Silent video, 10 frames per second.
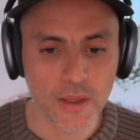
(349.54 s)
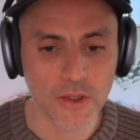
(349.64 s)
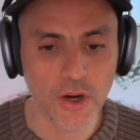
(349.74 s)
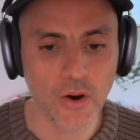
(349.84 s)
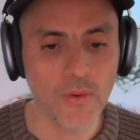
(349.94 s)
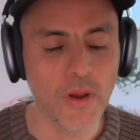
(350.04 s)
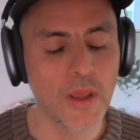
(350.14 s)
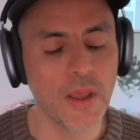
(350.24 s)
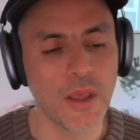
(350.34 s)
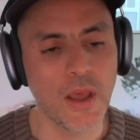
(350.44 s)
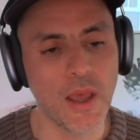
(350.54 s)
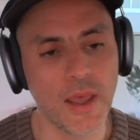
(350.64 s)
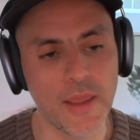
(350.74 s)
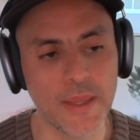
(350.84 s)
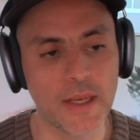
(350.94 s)

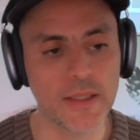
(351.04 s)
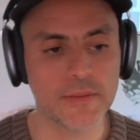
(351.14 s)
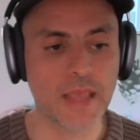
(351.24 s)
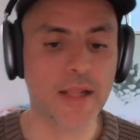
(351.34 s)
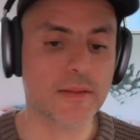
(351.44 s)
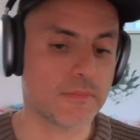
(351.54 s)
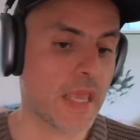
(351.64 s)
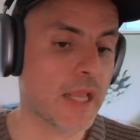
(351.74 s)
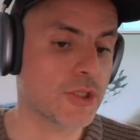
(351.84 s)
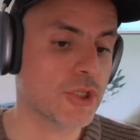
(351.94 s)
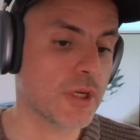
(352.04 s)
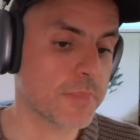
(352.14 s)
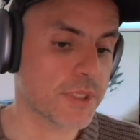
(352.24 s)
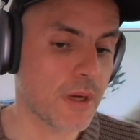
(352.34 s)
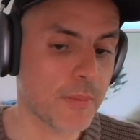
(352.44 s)
and then that
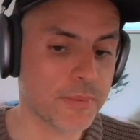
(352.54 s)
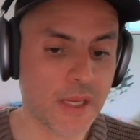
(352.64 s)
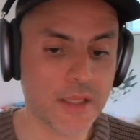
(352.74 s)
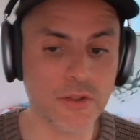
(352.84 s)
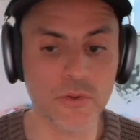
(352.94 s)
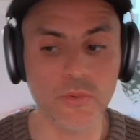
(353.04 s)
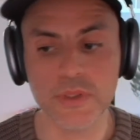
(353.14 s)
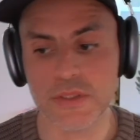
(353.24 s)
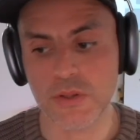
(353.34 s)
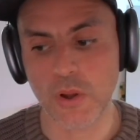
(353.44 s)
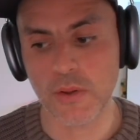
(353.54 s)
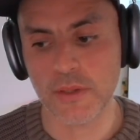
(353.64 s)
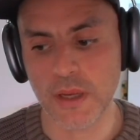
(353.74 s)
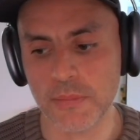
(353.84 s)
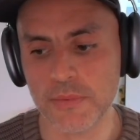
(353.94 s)
ships an update. You install
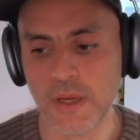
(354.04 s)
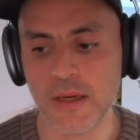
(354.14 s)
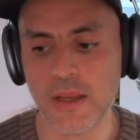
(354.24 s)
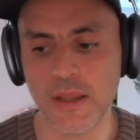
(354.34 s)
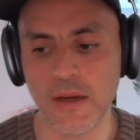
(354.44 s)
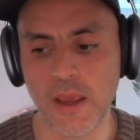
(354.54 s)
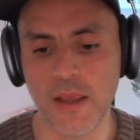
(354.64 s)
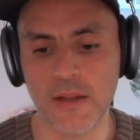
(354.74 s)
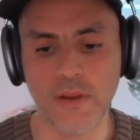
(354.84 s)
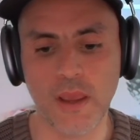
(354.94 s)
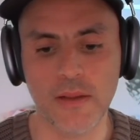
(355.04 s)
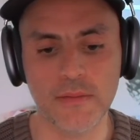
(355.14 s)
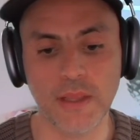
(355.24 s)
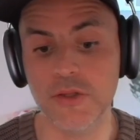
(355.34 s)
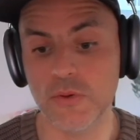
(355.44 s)
the update,
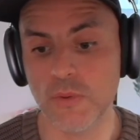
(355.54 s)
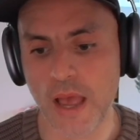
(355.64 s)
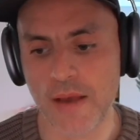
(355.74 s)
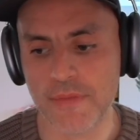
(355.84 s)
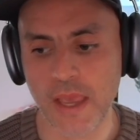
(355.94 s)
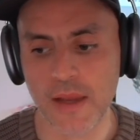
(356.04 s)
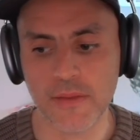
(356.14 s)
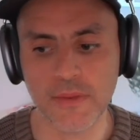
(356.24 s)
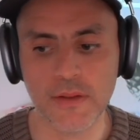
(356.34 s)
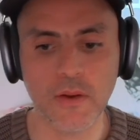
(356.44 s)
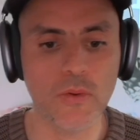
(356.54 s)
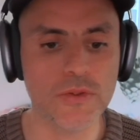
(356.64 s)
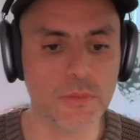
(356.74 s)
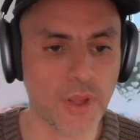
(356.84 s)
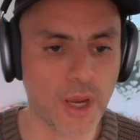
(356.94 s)
and then you have that, and then the whole
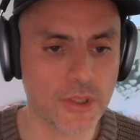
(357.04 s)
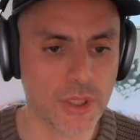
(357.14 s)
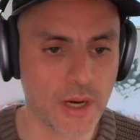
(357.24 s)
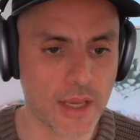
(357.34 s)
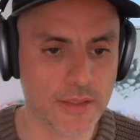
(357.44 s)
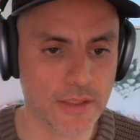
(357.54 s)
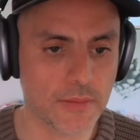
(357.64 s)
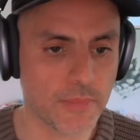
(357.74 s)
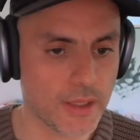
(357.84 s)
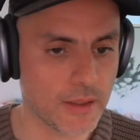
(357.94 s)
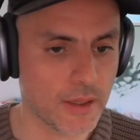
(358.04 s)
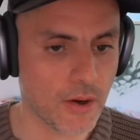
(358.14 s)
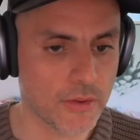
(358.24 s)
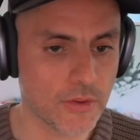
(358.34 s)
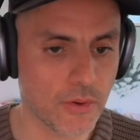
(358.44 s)
supply chain has it. Depending
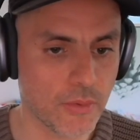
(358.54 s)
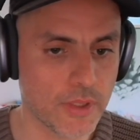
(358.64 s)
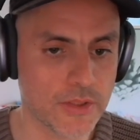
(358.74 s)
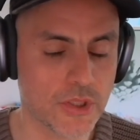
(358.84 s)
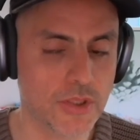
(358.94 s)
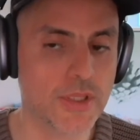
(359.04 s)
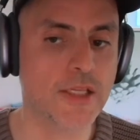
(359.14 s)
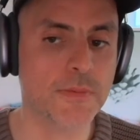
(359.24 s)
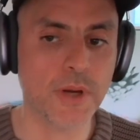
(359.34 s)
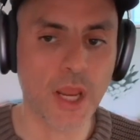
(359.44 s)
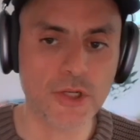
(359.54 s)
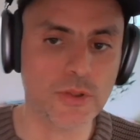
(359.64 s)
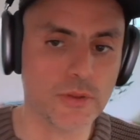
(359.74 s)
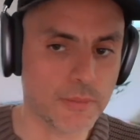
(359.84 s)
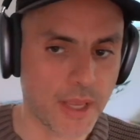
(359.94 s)
on, it's just
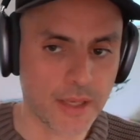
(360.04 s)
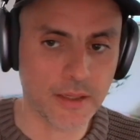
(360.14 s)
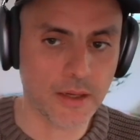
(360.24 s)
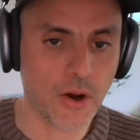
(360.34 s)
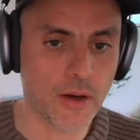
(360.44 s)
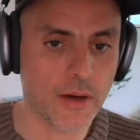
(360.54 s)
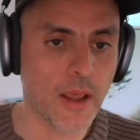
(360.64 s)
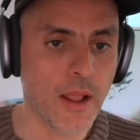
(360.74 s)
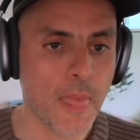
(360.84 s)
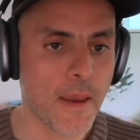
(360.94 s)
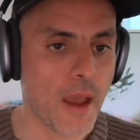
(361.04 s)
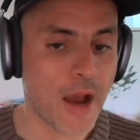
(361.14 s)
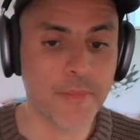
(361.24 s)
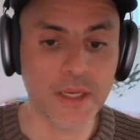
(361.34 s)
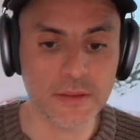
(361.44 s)
exponential depending on
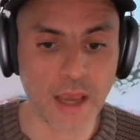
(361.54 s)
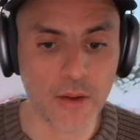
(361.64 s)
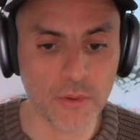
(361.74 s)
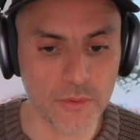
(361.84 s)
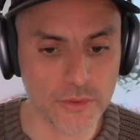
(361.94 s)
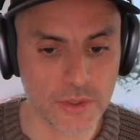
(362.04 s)
how many downloads